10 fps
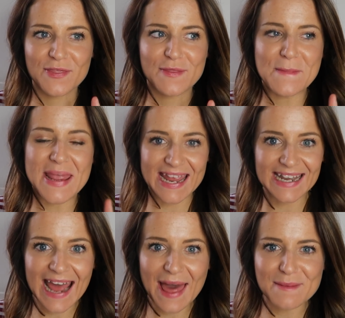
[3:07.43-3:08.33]
with them
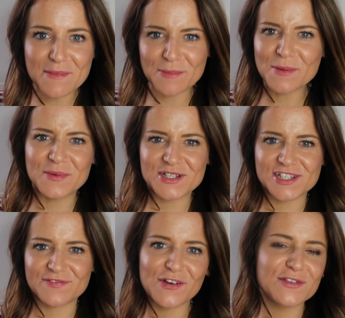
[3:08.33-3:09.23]
in at the moment,
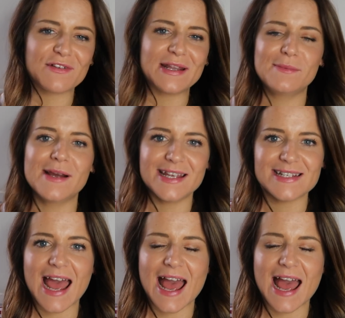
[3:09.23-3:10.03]
which feels really weird,